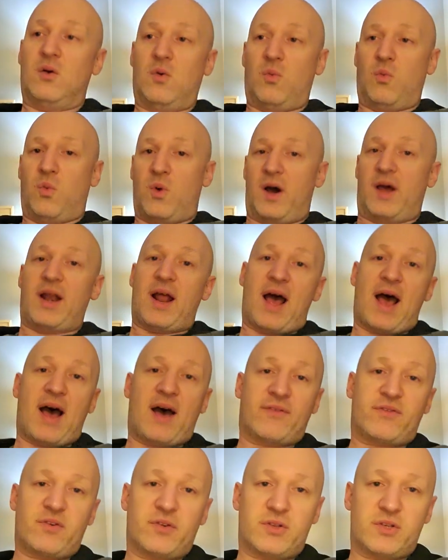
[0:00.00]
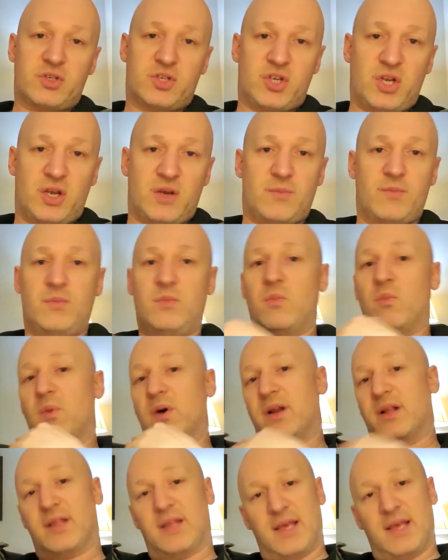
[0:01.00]
one after the gym,
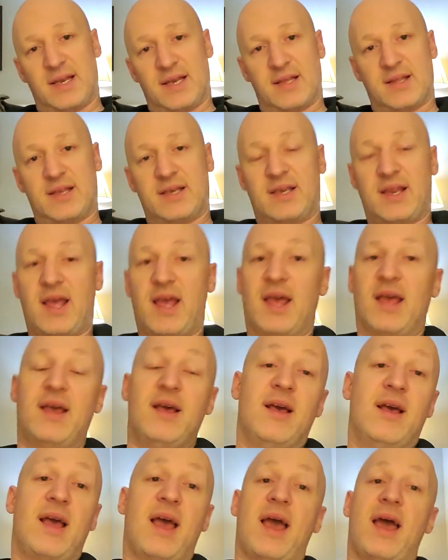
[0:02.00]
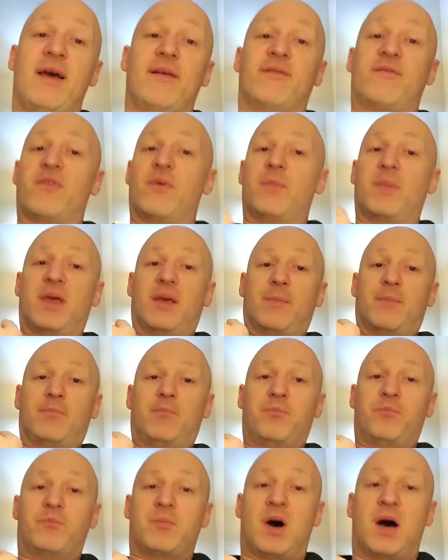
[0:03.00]
one at the end of the day. And for me,
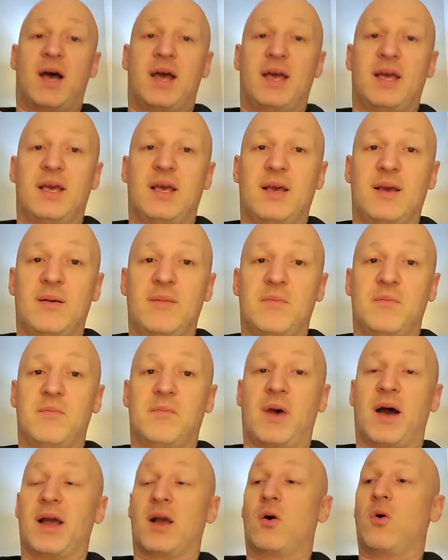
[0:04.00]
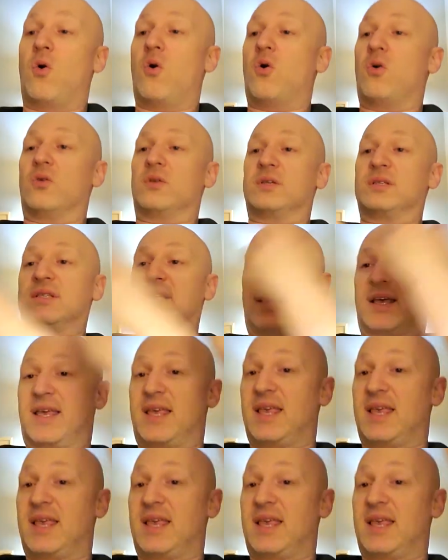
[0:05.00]
my goal is like,